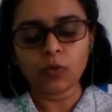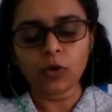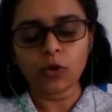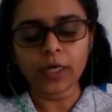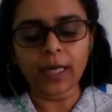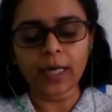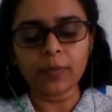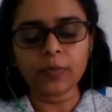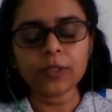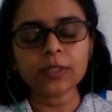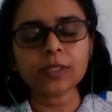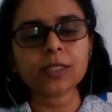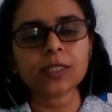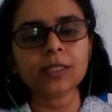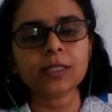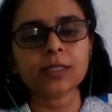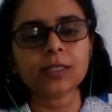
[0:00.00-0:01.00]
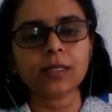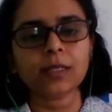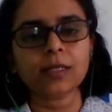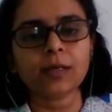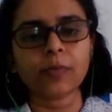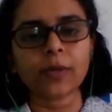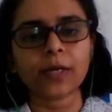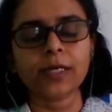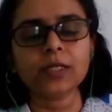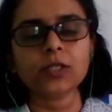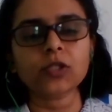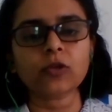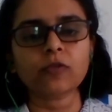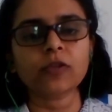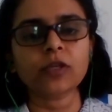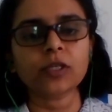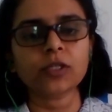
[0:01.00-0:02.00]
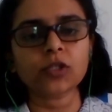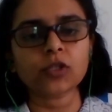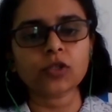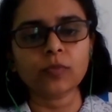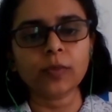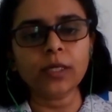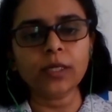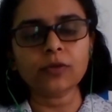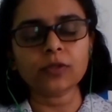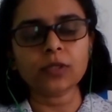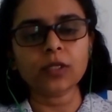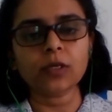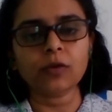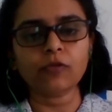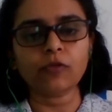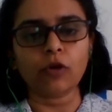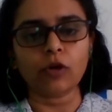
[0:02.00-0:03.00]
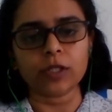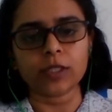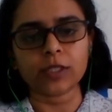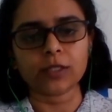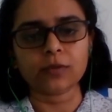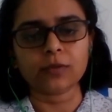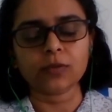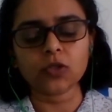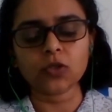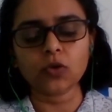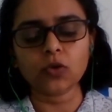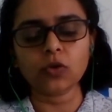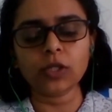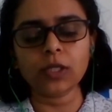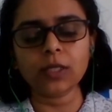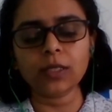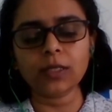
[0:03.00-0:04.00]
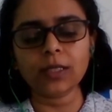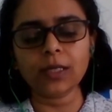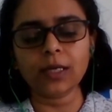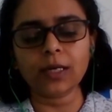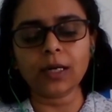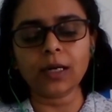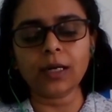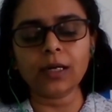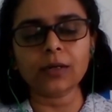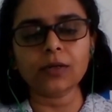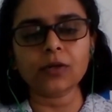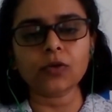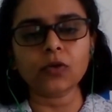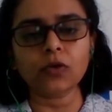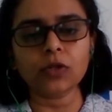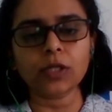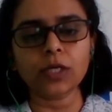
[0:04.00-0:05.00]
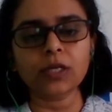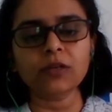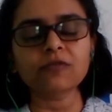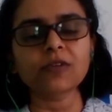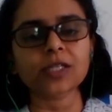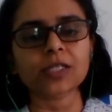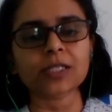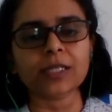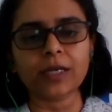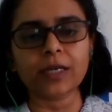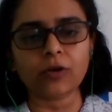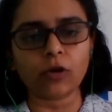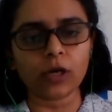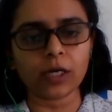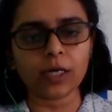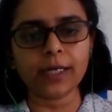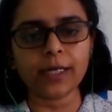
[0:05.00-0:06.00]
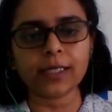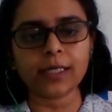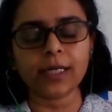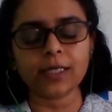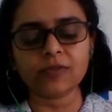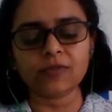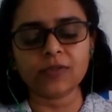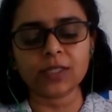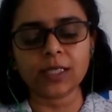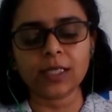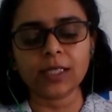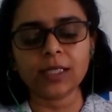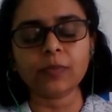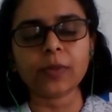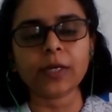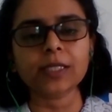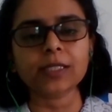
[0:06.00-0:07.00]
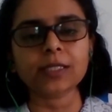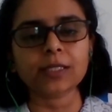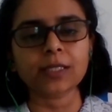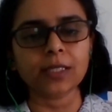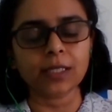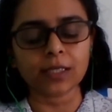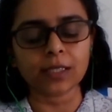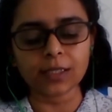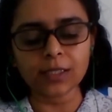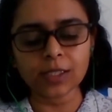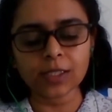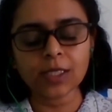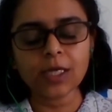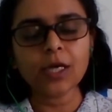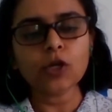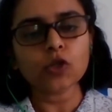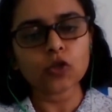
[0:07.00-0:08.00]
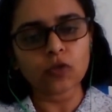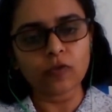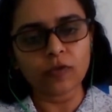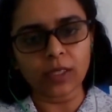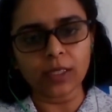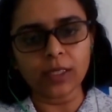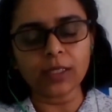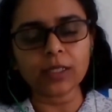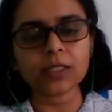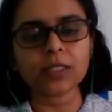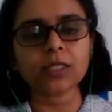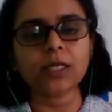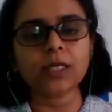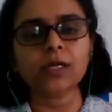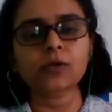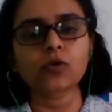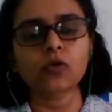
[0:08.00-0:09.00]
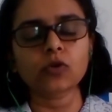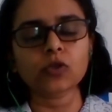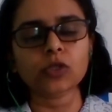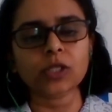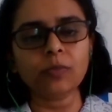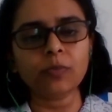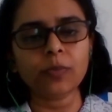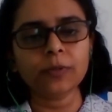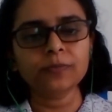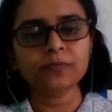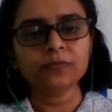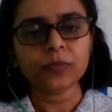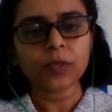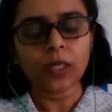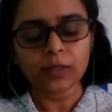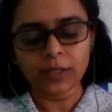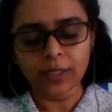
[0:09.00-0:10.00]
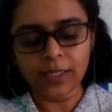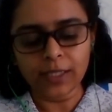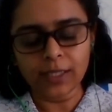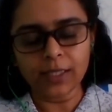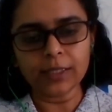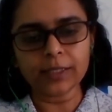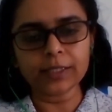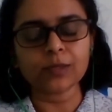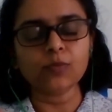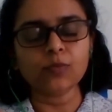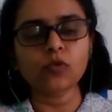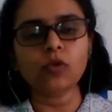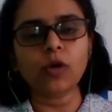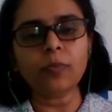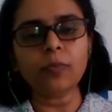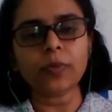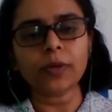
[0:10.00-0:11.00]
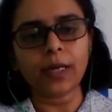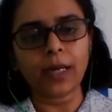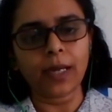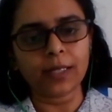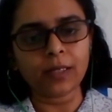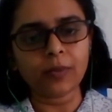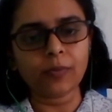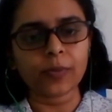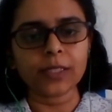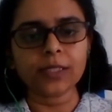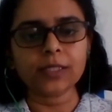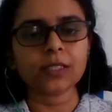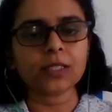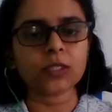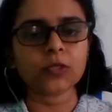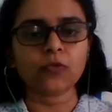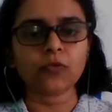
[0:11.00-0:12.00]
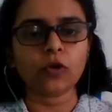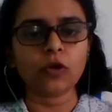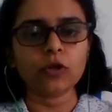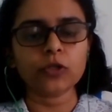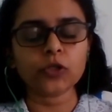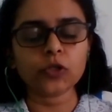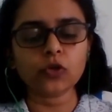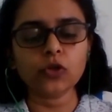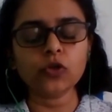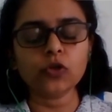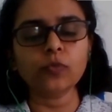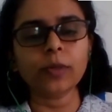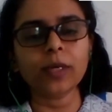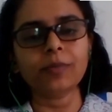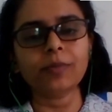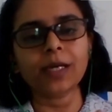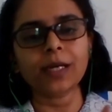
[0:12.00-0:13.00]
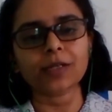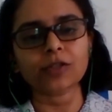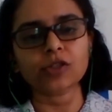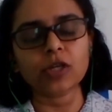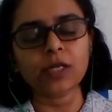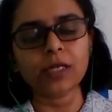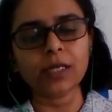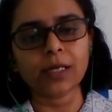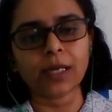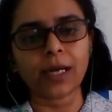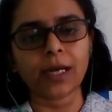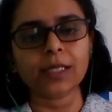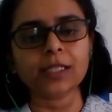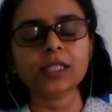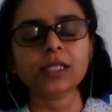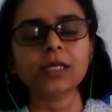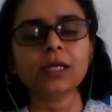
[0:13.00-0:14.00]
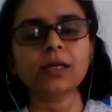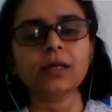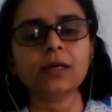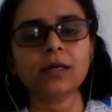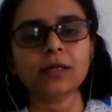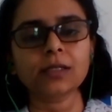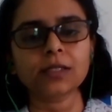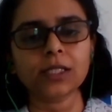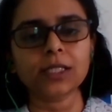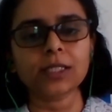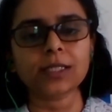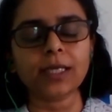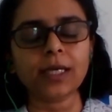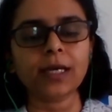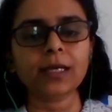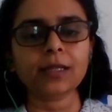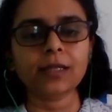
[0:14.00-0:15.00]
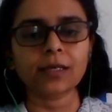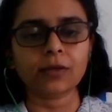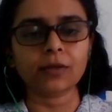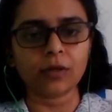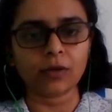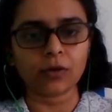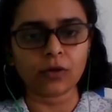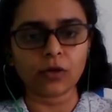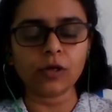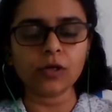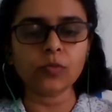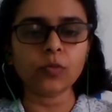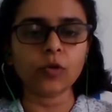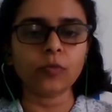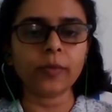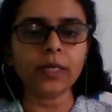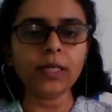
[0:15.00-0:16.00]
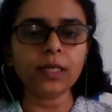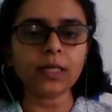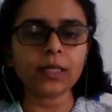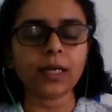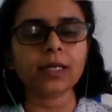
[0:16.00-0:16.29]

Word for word: what happens is the price of the instrument false. So they they are, you know, inversely correlated as we say, the price and interest. So when interest rate goes up, the yields move up and the prices fall. So you may be actually catching a G-Sec at the wrong moment